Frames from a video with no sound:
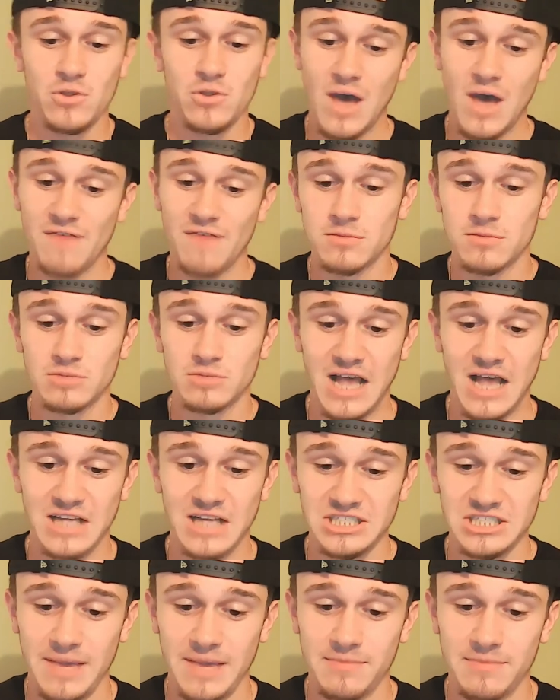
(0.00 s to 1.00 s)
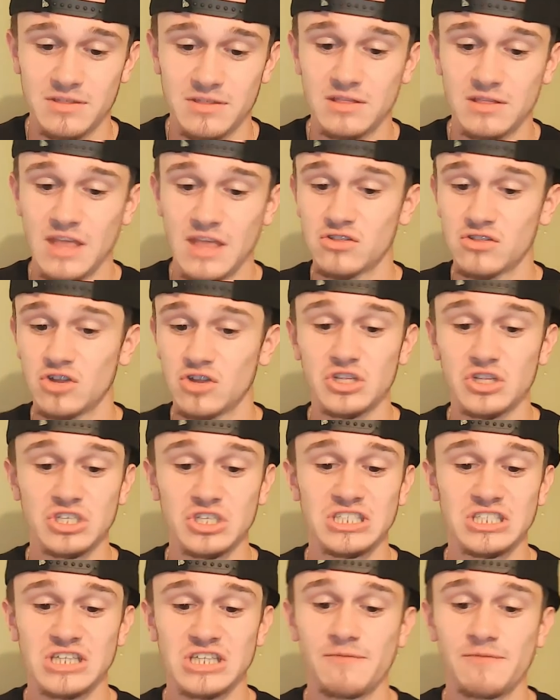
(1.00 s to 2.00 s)
have some challenging games. They start the
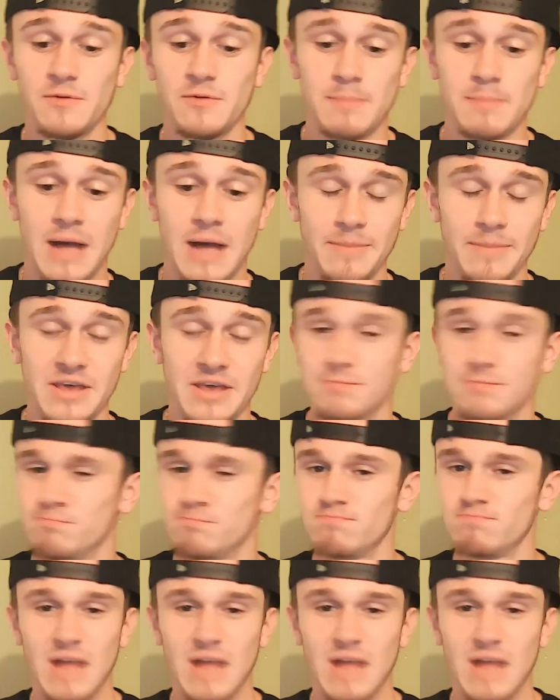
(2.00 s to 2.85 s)
season off with Monmouth.